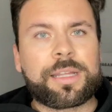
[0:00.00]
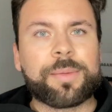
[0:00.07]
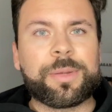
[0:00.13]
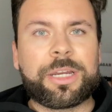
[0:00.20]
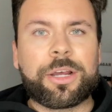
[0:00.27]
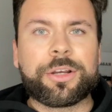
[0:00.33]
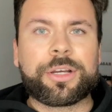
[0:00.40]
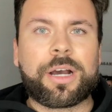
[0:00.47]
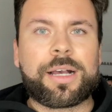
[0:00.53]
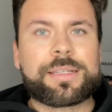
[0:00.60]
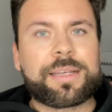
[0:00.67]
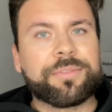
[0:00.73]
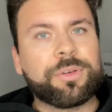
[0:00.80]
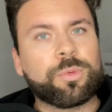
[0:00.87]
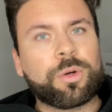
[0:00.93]
let me know
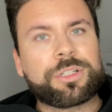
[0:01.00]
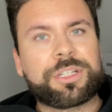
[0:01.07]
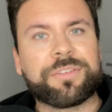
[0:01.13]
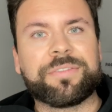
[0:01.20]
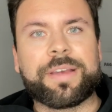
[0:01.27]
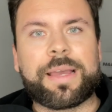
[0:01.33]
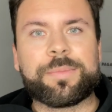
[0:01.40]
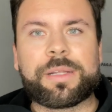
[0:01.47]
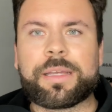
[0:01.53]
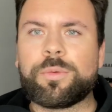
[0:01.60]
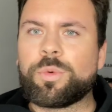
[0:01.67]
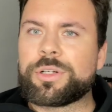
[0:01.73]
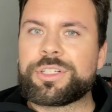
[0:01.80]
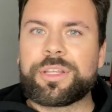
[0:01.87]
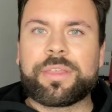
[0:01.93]
guys, have you watched A Family?
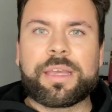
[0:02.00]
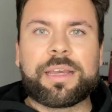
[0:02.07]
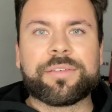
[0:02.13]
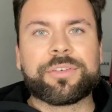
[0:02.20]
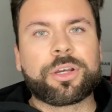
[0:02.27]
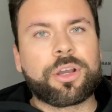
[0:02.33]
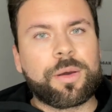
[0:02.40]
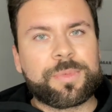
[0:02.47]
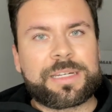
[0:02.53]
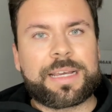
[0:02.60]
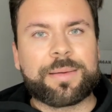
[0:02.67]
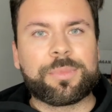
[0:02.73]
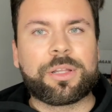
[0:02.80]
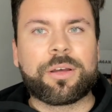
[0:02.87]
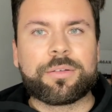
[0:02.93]
What'd you think of it? Comment
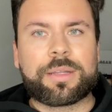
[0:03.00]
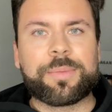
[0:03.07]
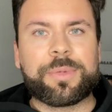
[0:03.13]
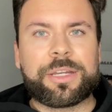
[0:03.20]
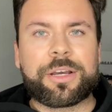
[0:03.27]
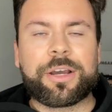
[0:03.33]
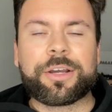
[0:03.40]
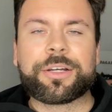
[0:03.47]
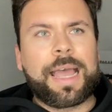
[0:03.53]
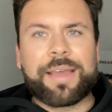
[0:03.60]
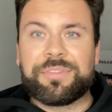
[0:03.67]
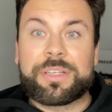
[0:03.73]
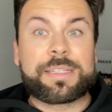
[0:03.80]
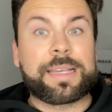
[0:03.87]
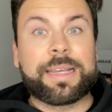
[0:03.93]
down below and let me know.
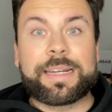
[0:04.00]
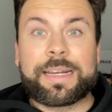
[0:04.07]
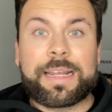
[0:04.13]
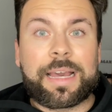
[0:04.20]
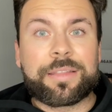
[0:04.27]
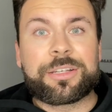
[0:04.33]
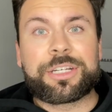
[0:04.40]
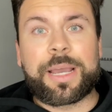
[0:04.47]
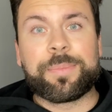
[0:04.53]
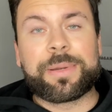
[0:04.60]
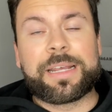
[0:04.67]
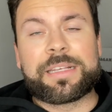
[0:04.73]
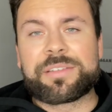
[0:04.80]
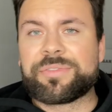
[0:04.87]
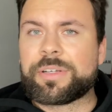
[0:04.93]
Have you seen any other
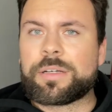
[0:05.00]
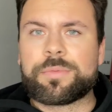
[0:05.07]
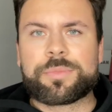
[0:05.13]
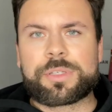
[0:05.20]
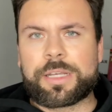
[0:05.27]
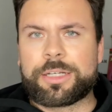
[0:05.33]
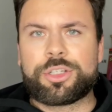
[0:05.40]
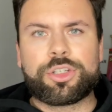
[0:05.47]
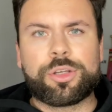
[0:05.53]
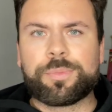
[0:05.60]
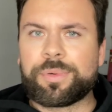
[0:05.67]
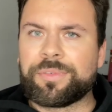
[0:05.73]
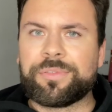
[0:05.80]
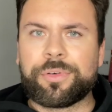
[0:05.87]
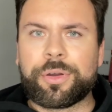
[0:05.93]
Japanese films? Like do you
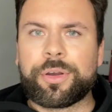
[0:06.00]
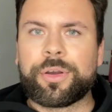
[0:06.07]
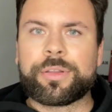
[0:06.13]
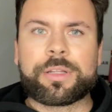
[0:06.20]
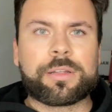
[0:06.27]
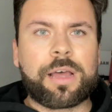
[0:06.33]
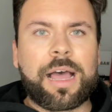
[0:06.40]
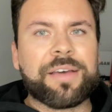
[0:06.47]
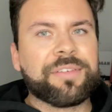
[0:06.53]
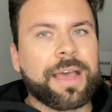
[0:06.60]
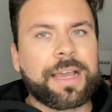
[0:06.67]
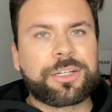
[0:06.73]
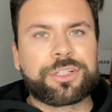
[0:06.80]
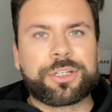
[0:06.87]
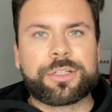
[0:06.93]
prefer the live
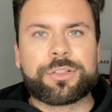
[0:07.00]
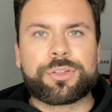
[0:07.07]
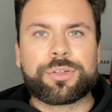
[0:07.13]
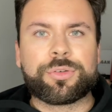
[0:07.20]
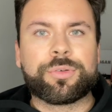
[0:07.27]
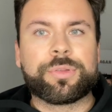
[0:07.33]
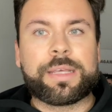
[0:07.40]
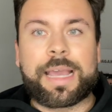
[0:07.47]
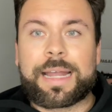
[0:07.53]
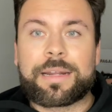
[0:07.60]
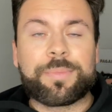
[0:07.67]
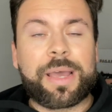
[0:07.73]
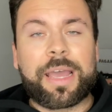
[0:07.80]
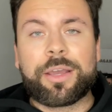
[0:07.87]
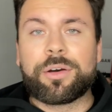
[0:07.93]
action to the
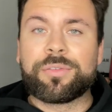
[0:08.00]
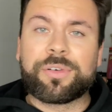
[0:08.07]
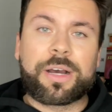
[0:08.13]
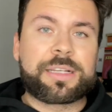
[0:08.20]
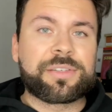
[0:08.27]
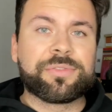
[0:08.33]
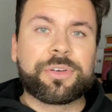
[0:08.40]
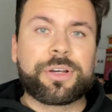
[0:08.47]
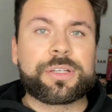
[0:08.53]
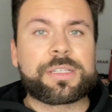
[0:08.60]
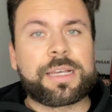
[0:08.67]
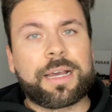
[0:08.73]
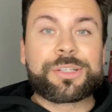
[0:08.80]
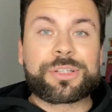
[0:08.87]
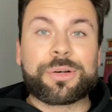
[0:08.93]
anime or vice
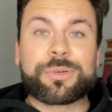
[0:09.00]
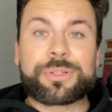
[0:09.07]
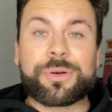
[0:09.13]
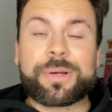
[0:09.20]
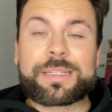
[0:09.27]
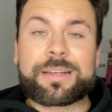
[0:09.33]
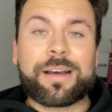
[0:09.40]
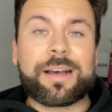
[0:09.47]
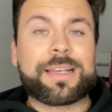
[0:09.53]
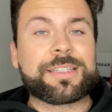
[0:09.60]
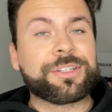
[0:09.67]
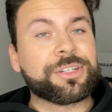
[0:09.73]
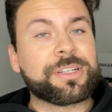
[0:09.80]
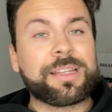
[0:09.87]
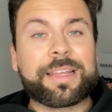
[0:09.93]
versa? So as always guys,
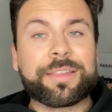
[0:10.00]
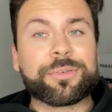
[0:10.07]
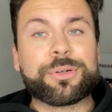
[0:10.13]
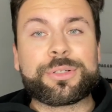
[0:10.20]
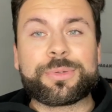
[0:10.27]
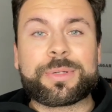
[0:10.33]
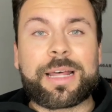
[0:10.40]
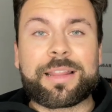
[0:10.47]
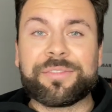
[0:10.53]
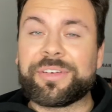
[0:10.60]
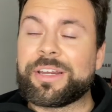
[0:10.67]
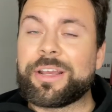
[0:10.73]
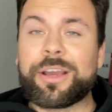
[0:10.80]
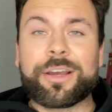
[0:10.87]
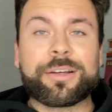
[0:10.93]
just click through to another
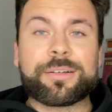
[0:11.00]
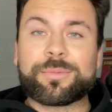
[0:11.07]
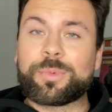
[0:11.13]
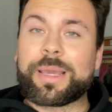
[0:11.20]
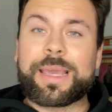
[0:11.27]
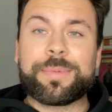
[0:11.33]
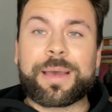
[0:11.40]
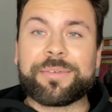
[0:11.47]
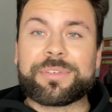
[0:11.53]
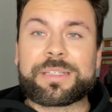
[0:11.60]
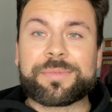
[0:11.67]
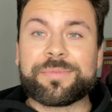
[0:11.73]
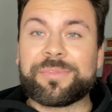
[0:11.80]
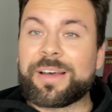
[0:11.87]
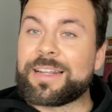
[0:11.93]
video and we'll keep having
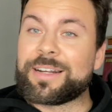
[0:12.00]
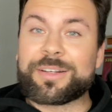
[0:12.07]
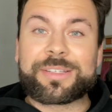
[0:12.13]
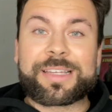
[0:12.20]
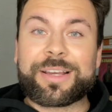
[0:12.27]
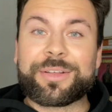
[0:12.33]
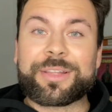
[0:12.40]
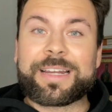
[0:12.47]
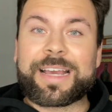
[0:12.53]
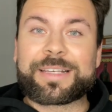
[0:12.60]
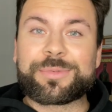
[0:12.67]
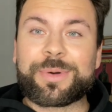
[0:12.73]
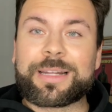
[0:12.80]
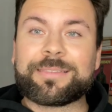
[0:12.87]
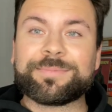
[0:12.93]
some fun. I'll see you on the
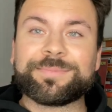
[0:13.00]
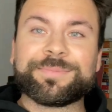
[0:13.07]
next one.